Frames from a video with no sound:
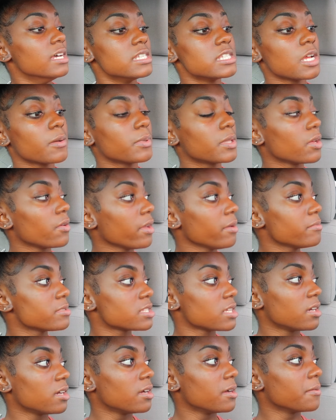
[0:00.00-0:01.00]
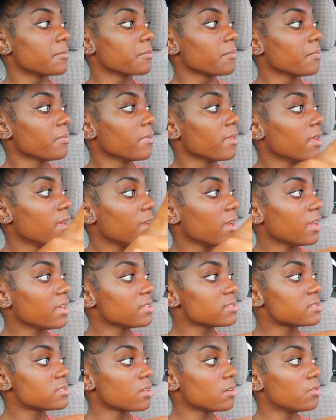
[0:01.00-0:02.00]
separately on amazon
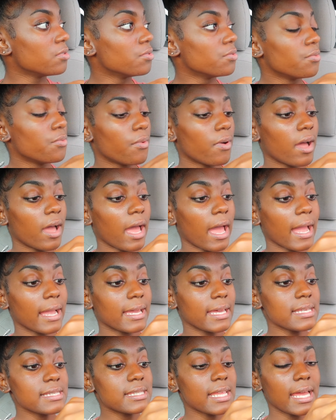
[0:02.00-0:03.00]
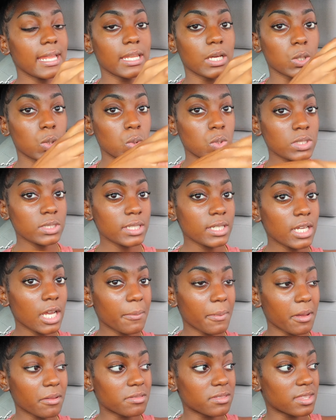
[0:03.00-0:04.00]
and so i guess like the cool thing
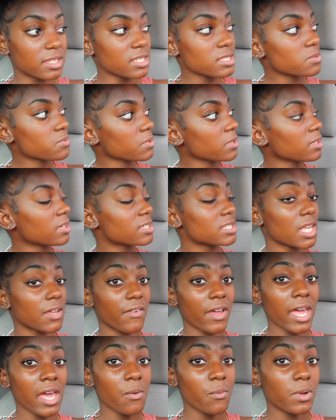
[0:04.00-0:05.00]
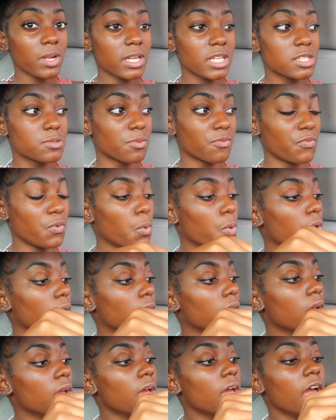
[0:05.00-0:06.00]
about this one because i've had one of these before
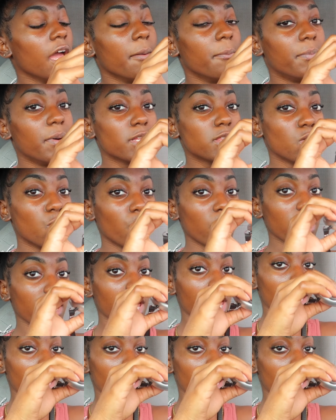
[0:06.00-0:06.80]
but the one i